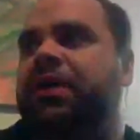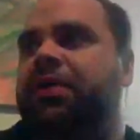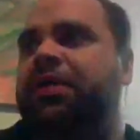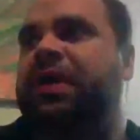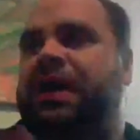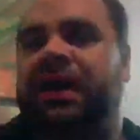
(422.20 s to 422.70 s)
I
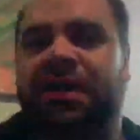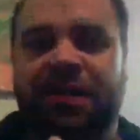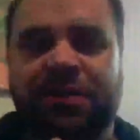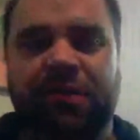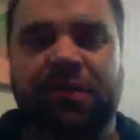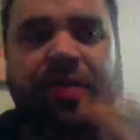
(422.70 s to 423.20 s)
don't think he
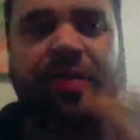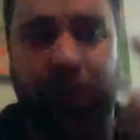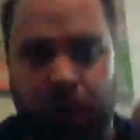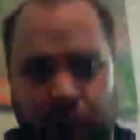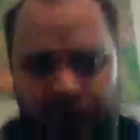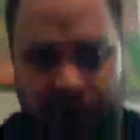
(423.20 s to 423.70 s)
thinks
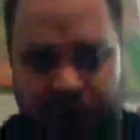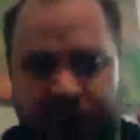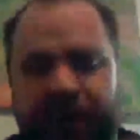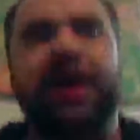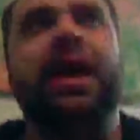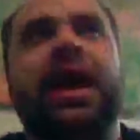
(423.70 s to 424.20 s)
of the
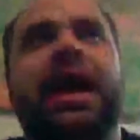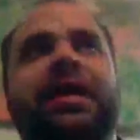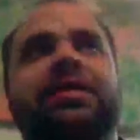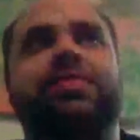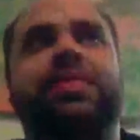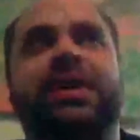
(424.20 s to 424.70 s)
work
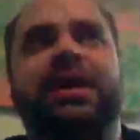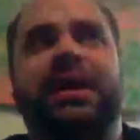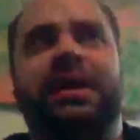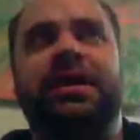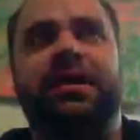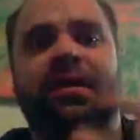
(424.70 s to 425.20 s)
as
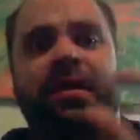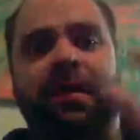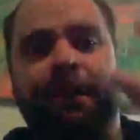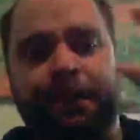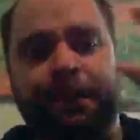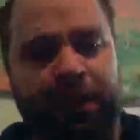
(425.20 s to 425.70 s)
being
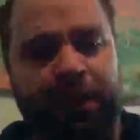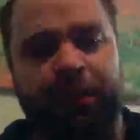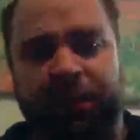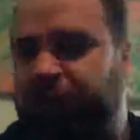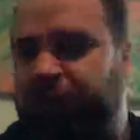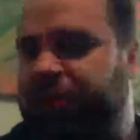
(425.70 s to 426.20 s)

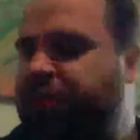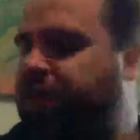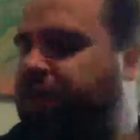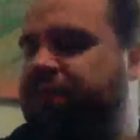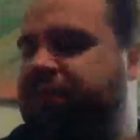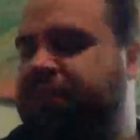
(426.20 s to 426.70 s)
bound between
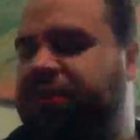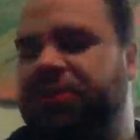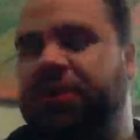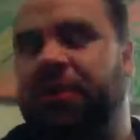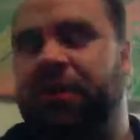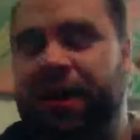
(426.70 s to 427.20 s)
2
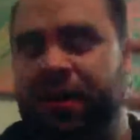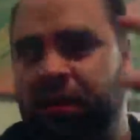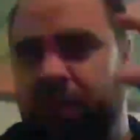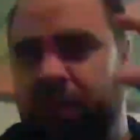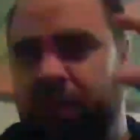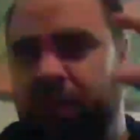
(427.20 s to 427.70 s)
covers,
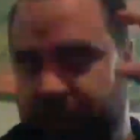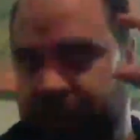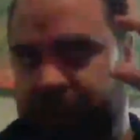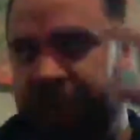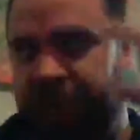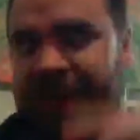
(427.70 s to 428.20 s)

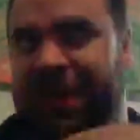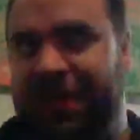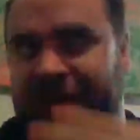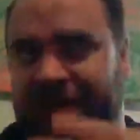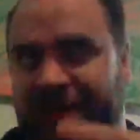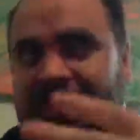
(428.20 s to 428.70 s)
or I don't think
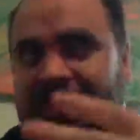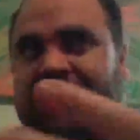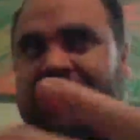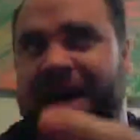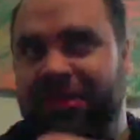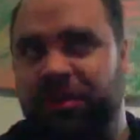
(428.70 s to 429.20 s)
he thinks of
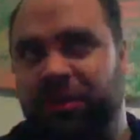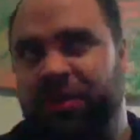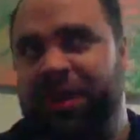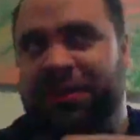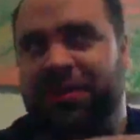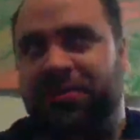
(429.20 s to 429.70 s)
the text
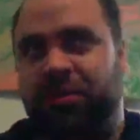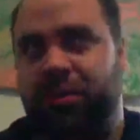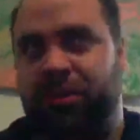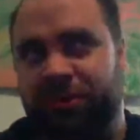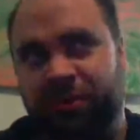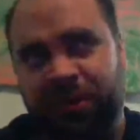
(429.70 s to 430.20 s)
or the
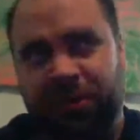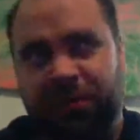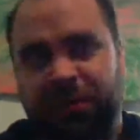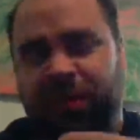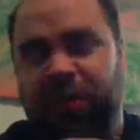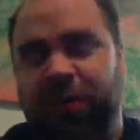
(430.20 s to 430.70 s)
discourse
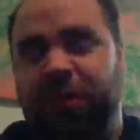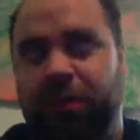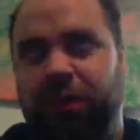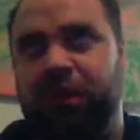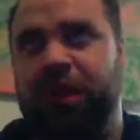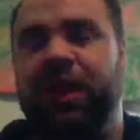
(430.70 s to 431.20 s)
or the
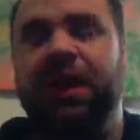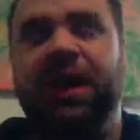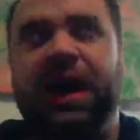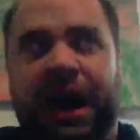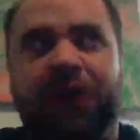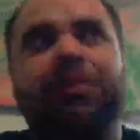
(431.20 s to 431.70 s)
book.
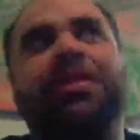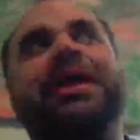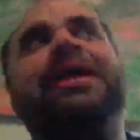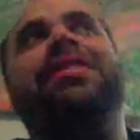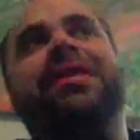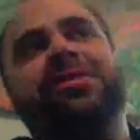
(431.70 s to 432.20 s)
I don't
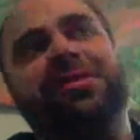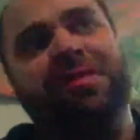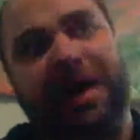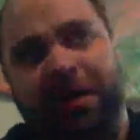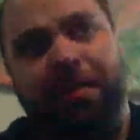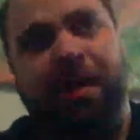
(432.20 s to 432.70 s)
think he thinks
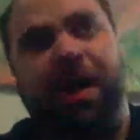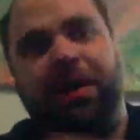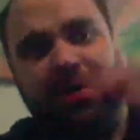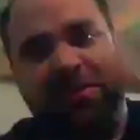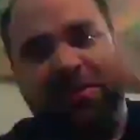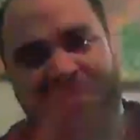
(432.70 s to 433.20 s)
of Harry
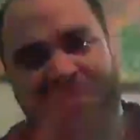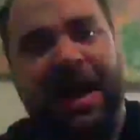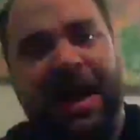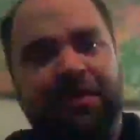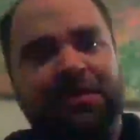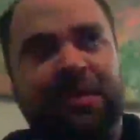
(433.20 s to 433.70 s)
Potter as a
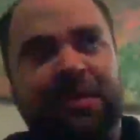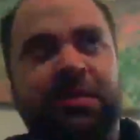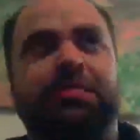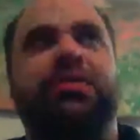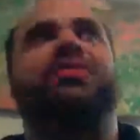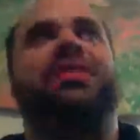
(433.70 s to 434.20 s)
stack of
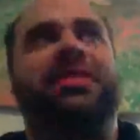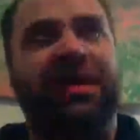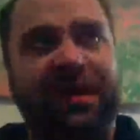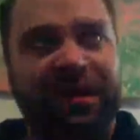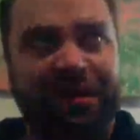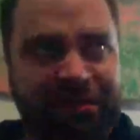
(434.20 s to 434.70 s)
7 books. I
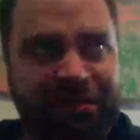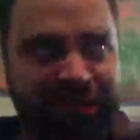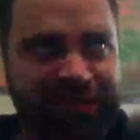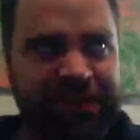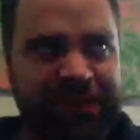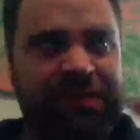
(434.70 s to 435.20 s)
think he
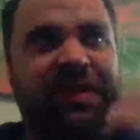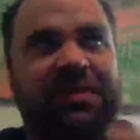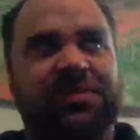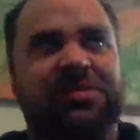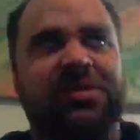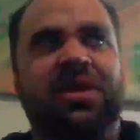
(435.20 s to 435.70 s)
thinks of
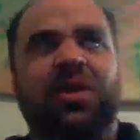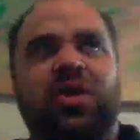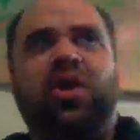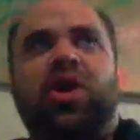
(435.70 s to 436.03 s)
it as